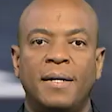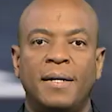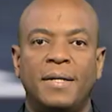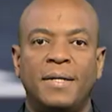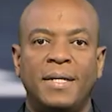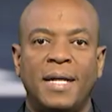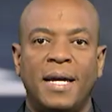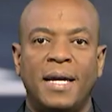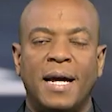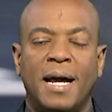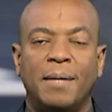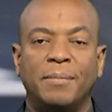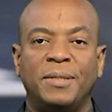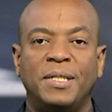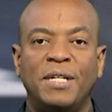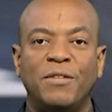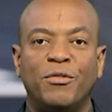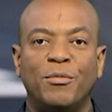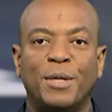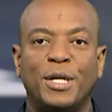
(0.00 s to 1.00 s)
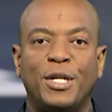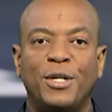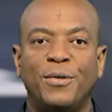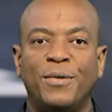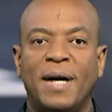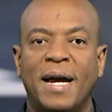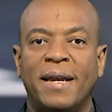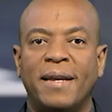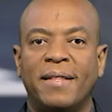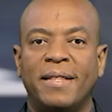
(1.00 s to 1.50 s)
Today, I'm Stephen McHugh,
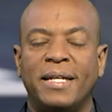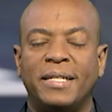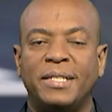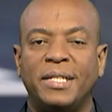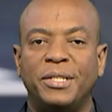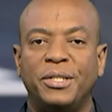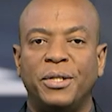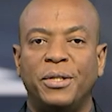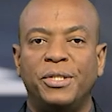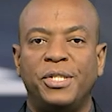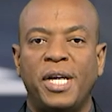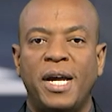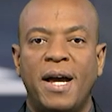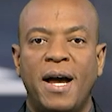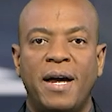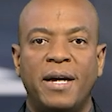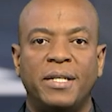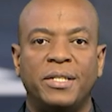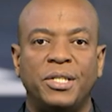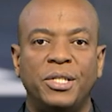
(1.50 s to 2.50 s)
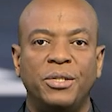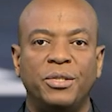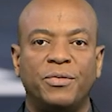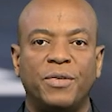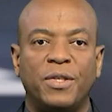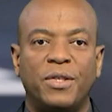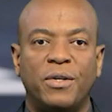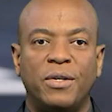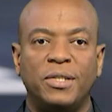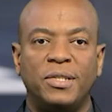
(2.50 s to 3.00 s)
and this is your JIS News for
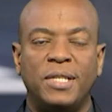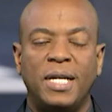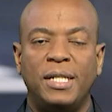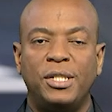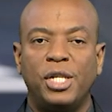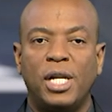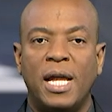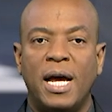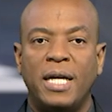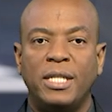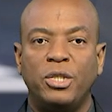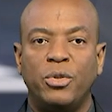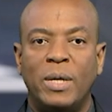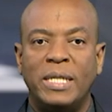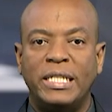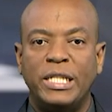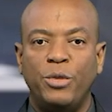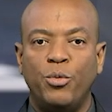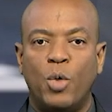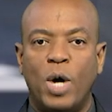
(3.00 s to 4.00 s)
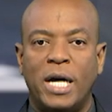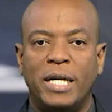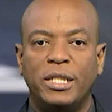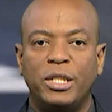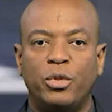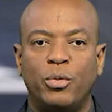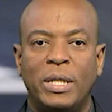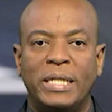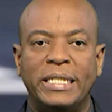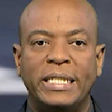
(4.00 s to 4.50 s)
Thursday, July 21,
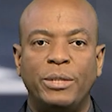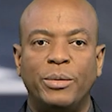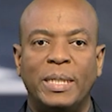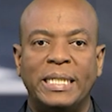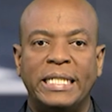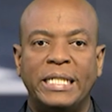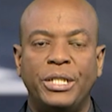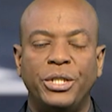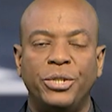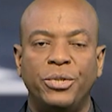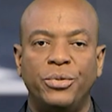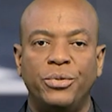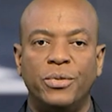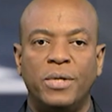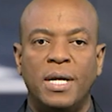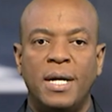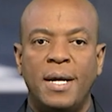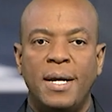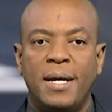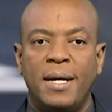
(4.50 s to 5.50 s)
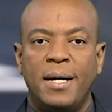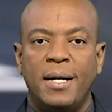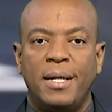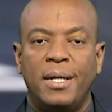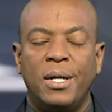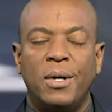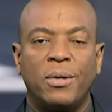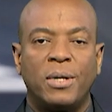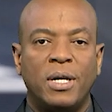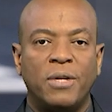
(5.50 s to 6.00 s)
2022.
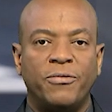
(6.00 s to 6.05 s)
Local